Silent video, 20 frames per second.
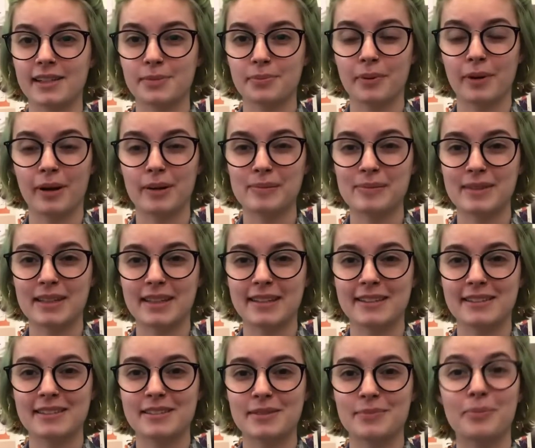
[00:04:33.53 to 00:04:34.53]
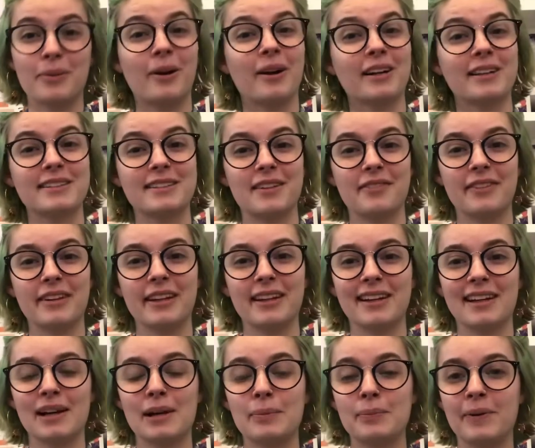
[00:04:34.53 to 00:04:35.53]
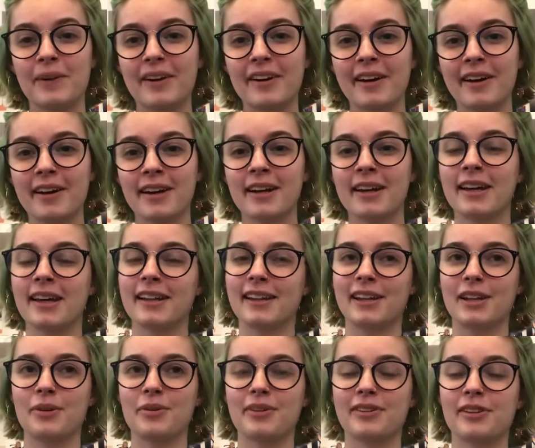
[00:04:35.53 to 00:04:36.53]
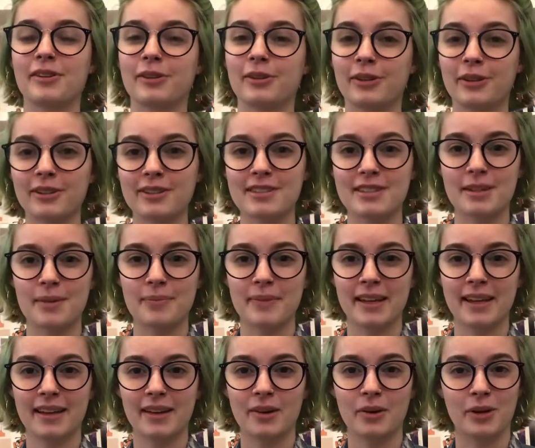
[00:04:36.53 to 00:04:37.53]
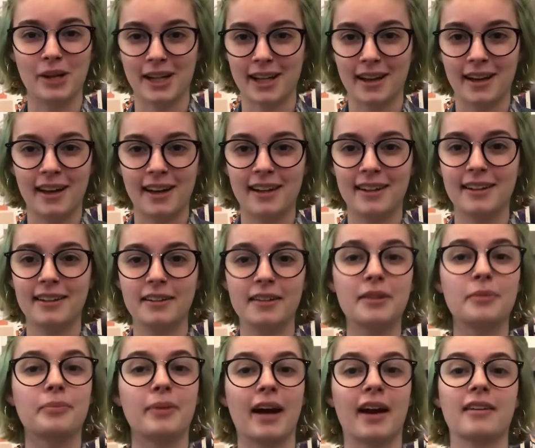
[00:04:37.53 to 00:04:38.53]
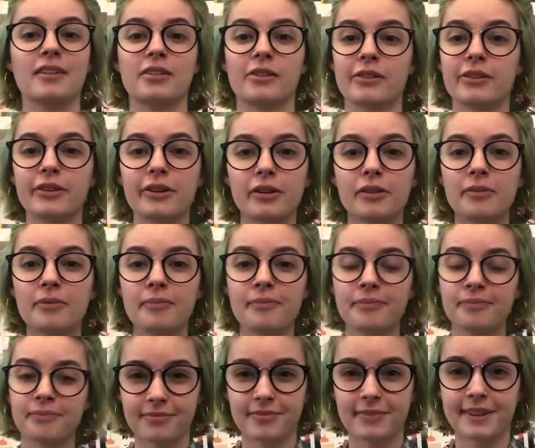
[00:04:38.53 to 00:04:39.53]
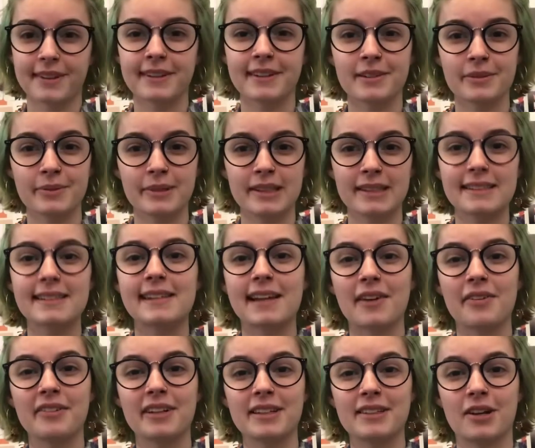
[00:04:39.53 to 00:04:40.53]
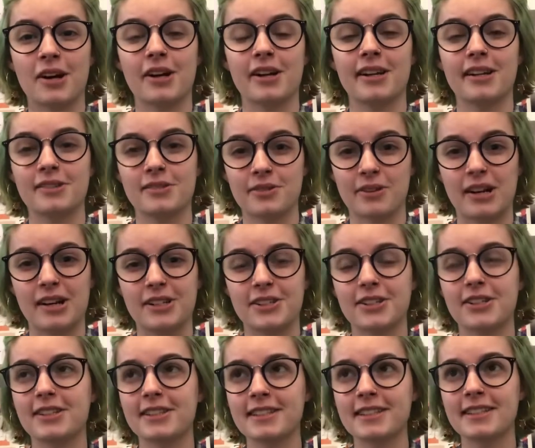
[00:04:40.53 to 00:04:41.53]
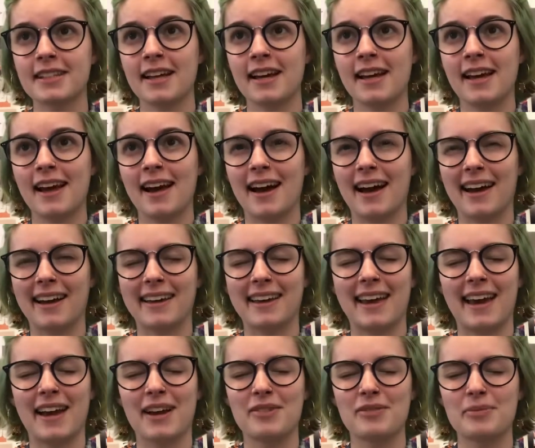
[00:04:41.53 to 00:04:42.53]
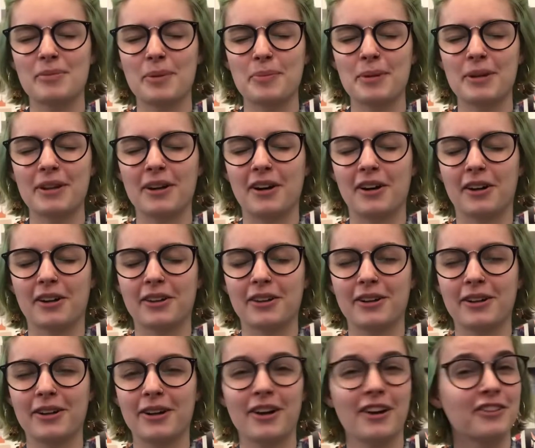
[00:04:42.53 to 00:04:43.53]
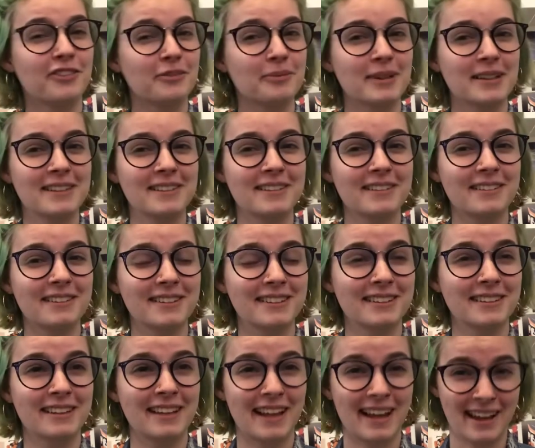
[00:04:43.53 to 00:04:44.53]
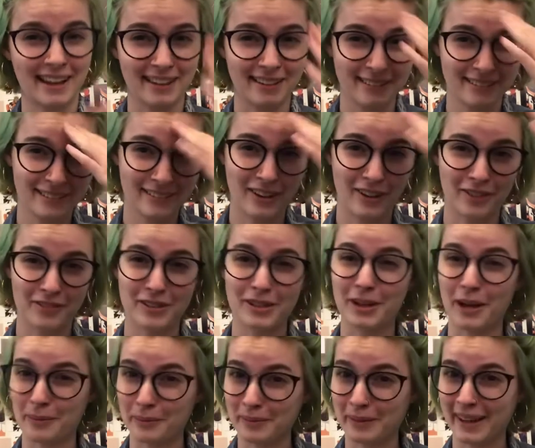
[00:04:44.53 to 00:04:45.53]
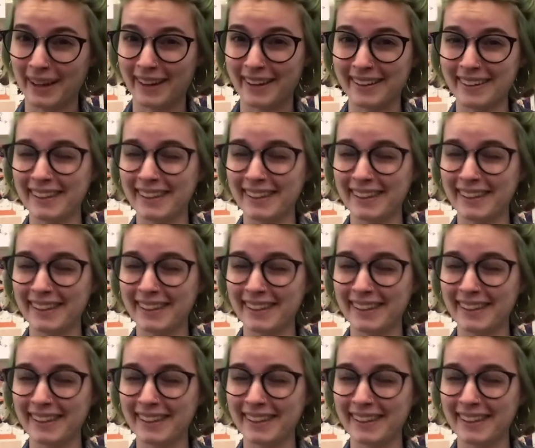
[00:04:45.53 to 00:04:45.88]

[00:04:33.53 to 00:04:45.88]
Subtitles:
prompt is Productivity, a book that you either learned something or it had an impact on you. This one is definitely Talking to Strangers. I can't remember the author off the top of my head.